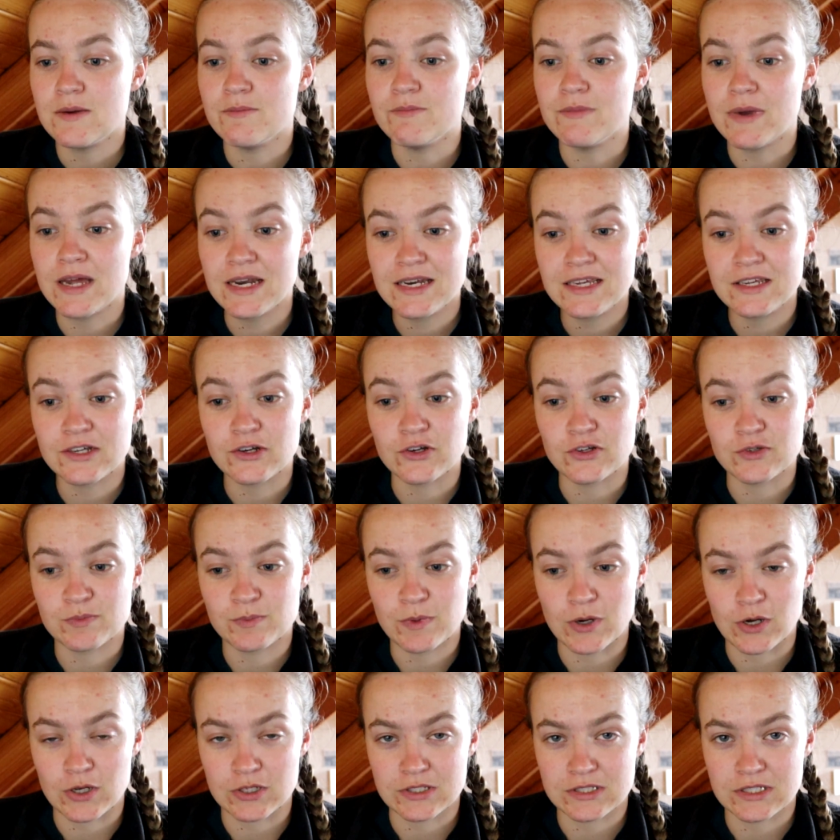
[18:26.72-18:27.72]
Many years
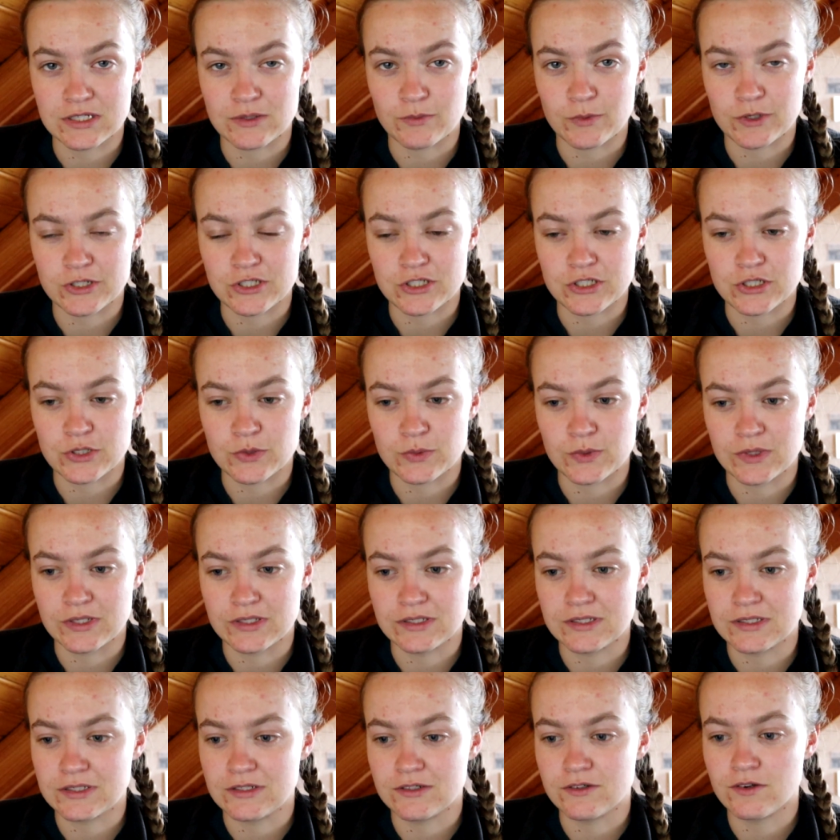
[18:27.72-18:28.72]
passed in which Ewan
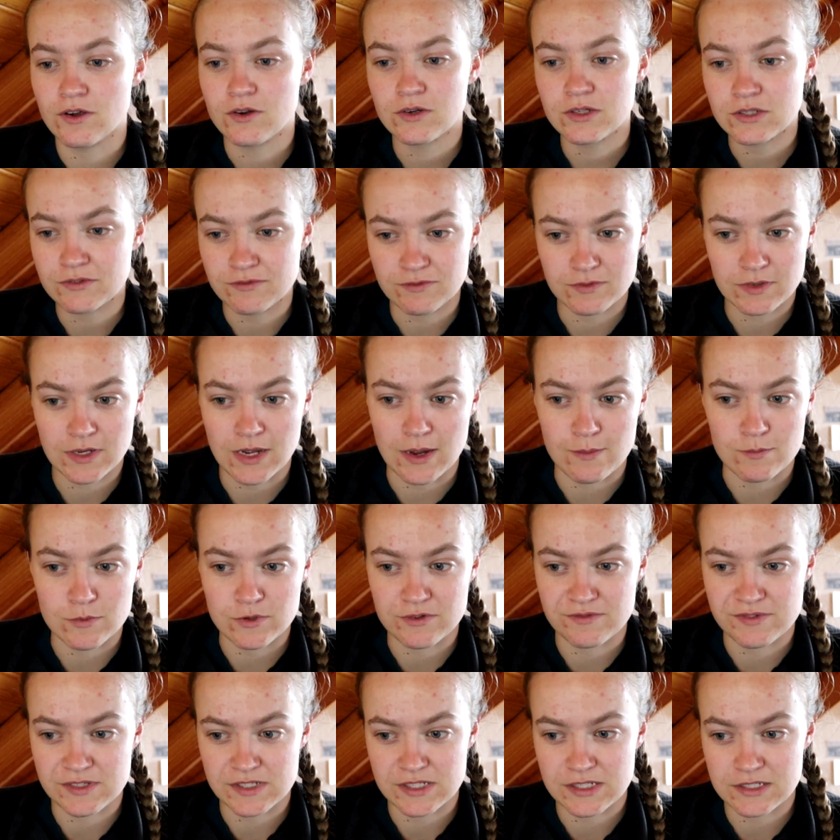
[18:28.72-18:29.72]
did not come
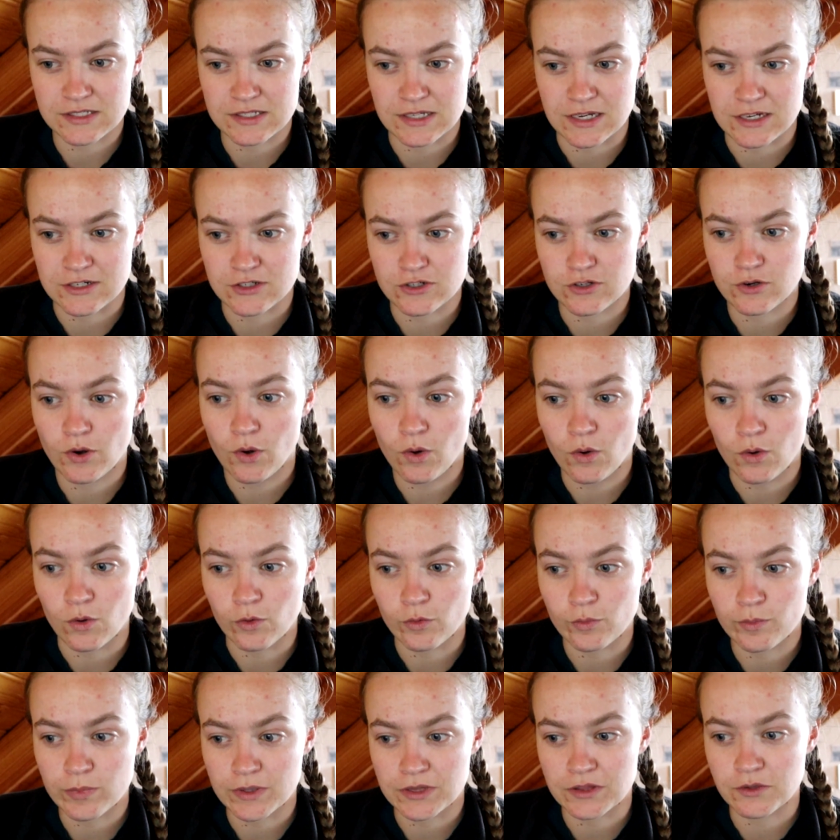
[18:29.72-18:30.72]
to visit Sage at
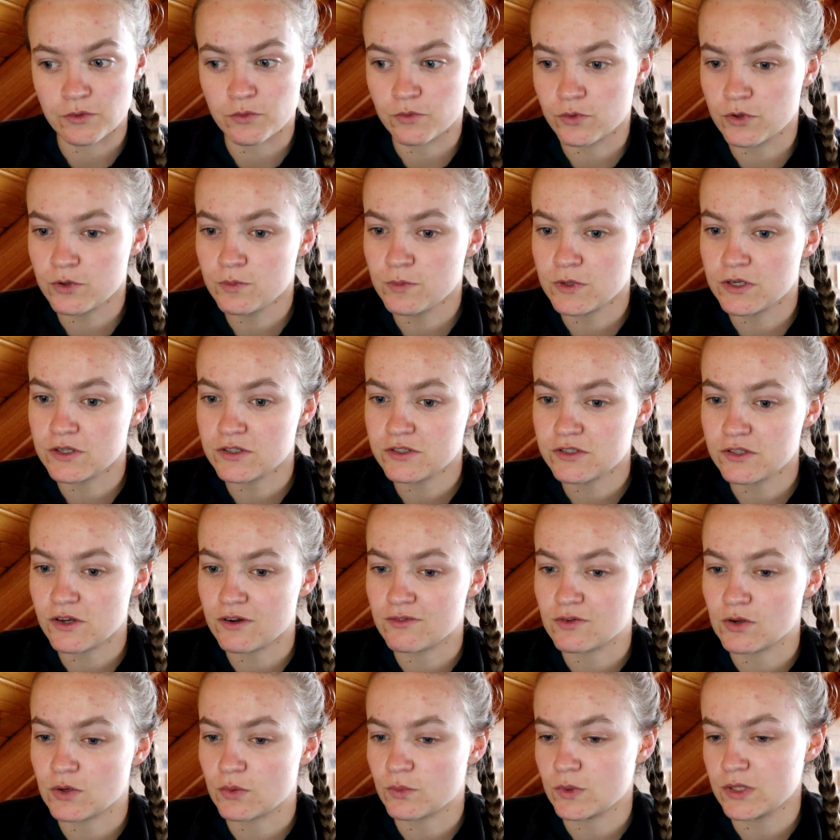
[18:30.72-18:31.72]
all, but the rumors
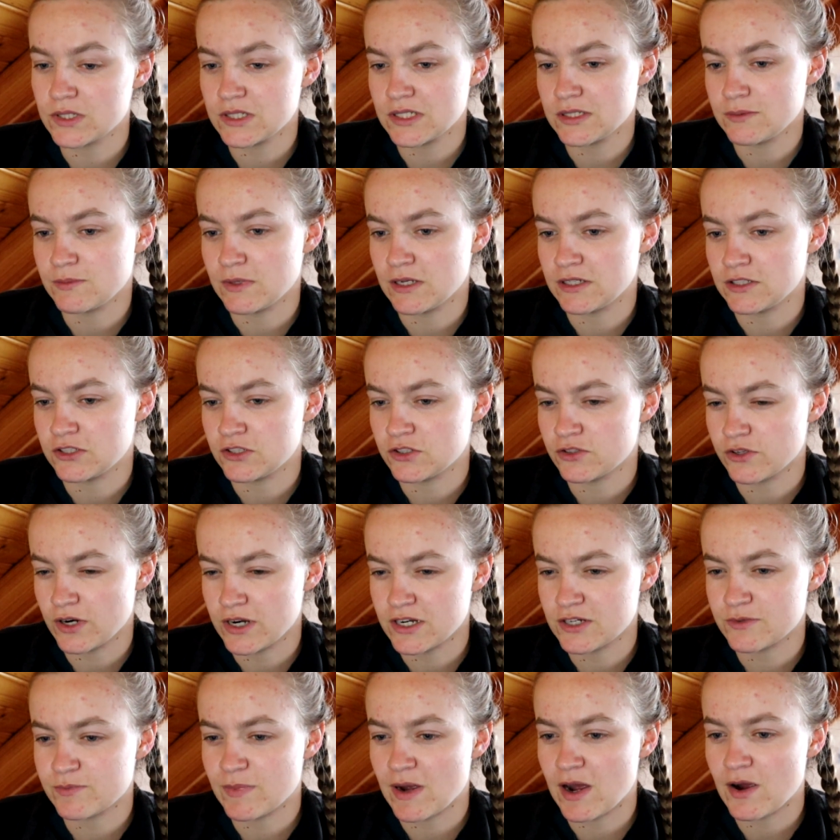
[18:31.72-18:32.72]
of her wisdom and
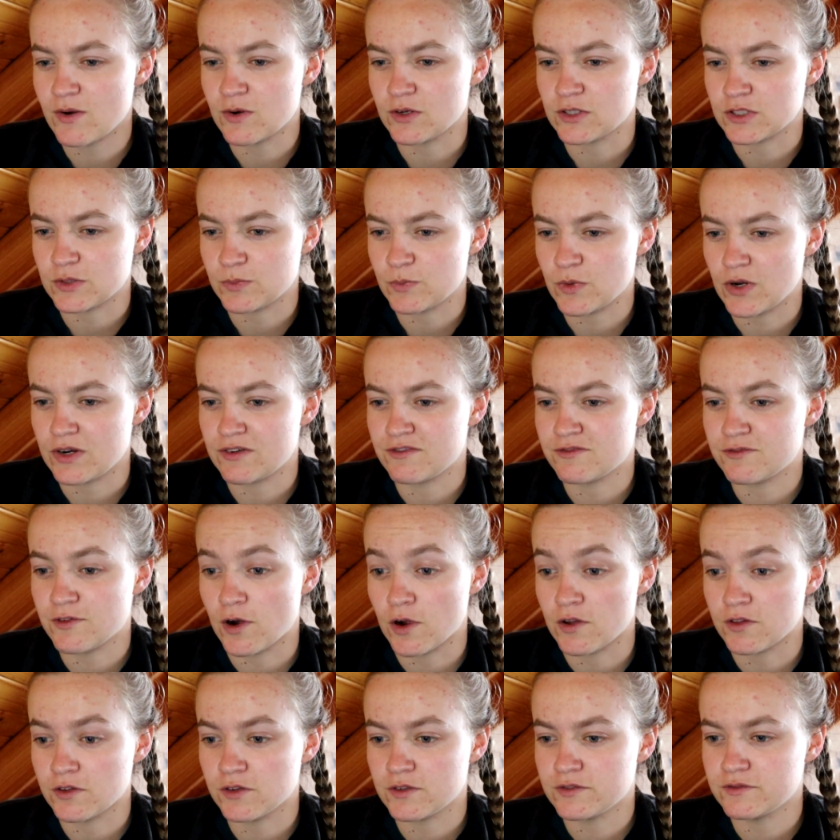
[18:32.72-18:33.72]
strange powers spread
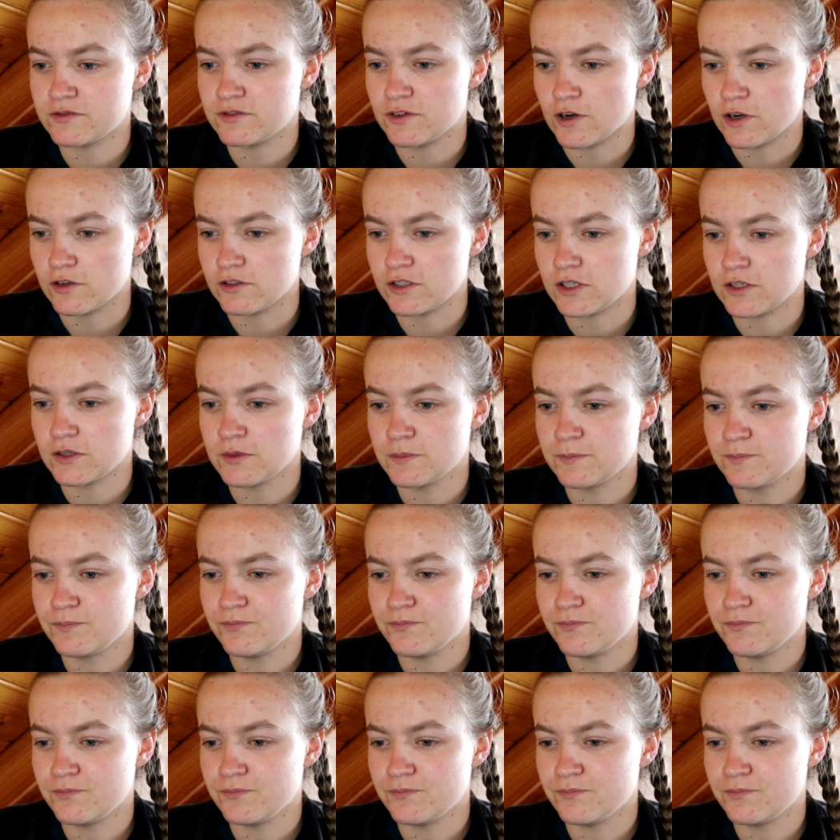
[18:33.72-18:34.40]
farther and farther.